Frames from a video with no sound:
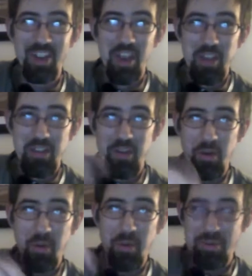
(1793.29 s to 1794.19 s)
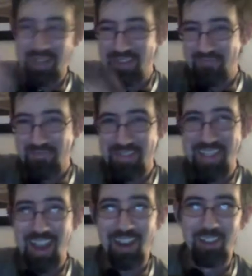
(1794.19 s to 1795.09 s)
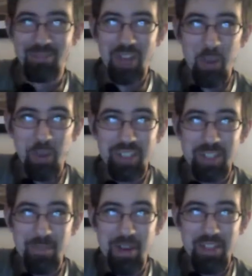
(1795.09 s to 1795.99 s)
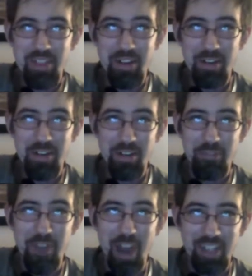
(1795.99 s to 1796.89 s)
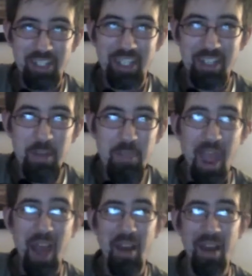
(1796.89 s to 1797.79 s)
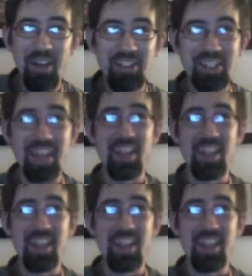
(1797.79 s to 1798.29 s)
you're a woman. No, once a month you're fucked. I was like,